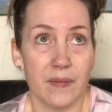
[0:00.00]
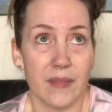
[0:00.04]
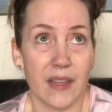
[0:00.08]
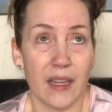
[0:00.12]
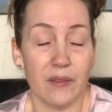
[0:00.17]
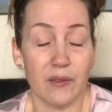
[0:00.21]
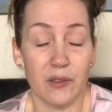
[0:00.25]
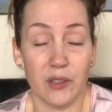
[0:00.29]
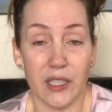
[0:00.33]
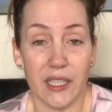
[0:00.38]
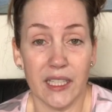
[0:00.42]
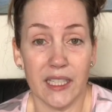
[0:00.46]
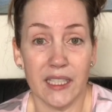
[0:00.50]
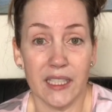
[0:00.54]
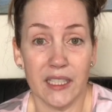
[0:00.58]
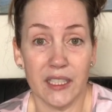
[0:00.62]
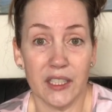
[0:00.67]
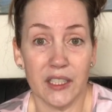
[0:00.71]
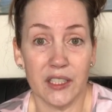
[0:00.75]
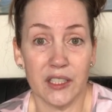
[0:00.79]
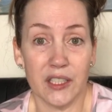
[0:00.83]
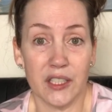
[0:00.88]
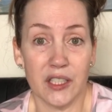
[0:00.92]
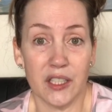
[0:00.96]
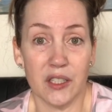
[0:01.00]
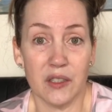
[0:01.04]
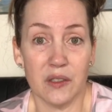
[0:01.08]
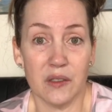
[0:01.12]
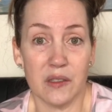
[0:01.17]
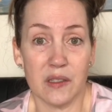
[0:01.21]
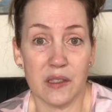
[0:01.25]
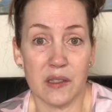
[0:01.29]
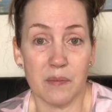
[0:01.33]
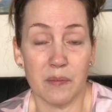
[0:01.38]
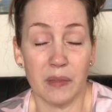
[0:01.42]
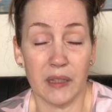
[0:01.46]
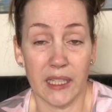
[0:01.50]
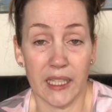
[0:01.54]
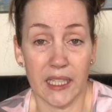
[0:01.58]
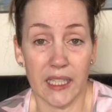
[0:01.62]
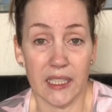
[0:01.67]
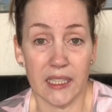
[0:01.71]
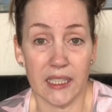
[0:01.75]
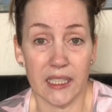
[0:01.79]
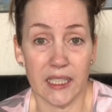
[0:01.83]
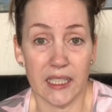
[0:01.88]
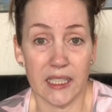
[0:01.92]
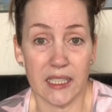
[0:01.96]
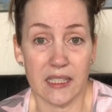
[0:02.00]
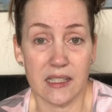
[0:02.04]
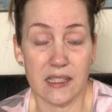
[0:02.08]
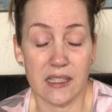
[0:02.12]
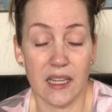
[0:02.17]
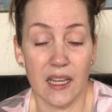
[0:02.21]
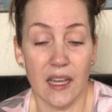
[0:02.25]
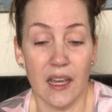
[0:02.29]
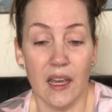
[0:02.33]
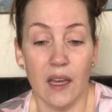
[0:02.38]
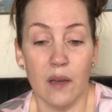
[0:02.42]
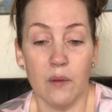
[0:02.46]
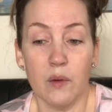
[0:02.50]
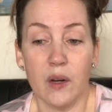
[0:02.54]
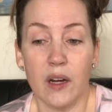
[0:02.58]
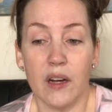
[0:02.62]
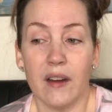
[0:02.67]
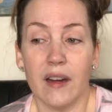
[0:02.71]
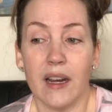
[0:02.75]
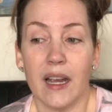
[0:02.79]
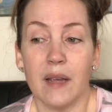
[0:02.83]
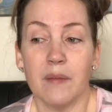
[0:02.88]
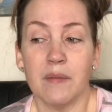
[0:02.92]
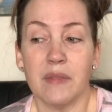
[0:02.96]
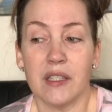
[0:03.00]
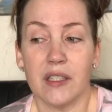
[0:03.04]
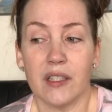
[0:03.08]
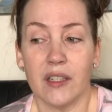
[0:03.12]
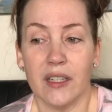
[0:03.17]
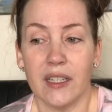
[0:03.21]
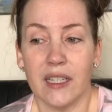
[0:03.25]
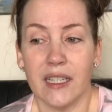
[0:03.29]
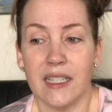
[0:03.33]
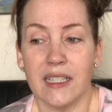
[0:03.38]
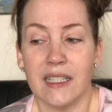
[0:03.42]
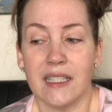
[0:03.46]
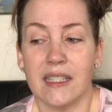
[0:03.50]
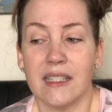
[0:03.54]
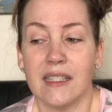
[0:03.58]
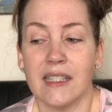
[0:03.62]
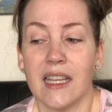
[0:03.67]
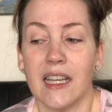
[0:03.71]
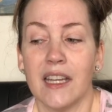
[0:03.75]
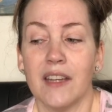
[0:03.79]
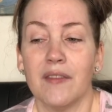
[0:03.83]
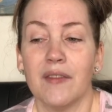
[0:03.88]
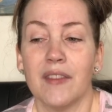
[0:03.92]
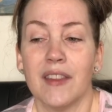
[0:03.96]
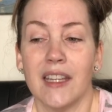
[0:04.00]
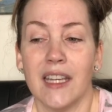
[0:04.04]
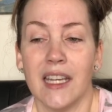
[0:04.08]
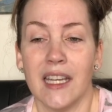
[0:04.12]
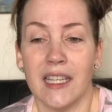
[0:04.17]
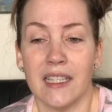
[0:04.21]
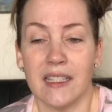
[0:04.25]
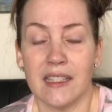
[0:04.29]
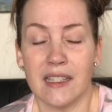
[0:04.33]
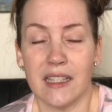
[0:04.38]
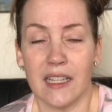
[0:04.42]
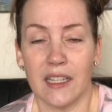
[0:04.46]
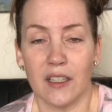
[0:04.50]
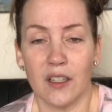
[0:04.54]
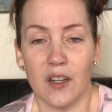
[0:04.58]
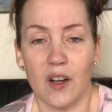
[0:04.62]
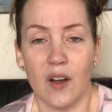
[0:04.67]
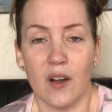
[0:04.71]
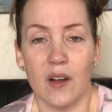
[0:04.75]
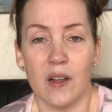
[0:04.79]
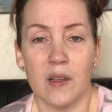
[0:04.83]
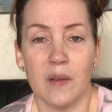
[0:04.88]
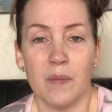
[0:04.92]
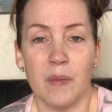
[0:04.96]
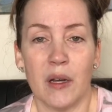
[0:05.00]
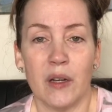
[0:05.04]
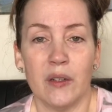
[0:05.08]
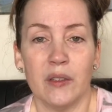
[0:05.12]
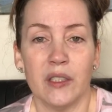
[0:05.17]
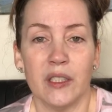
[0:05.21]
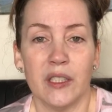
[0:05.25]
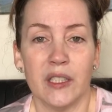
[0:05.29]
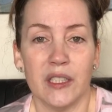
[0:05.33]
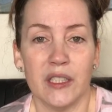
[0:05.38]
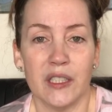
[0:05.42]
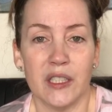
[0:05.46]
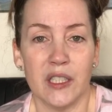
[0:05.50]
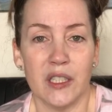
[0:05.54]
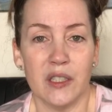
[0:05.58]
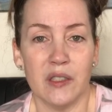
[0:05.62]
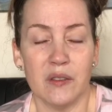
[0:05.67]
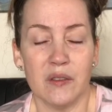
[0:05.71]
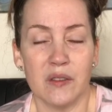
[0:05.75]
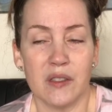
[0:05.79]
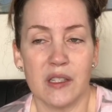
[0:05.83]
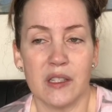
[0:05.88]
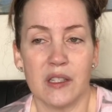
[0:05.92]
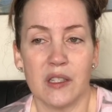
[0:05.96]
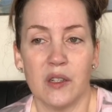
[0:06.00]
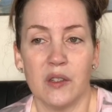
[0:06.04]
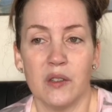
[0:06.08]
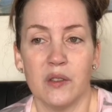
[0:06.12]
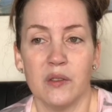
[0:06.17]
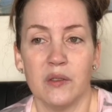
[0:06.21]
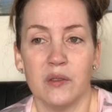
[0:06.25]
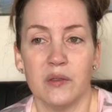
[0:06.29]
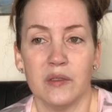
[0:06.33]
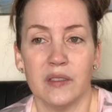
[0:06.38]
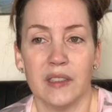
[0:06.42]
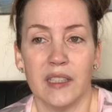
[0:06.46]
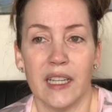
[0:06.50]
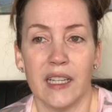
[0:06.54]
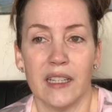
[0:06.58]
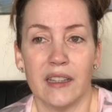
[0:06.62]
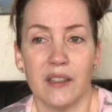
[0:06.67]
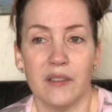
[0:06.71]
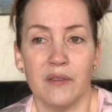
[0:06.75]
playlist where I'm starting to save things that are all about good news. So like the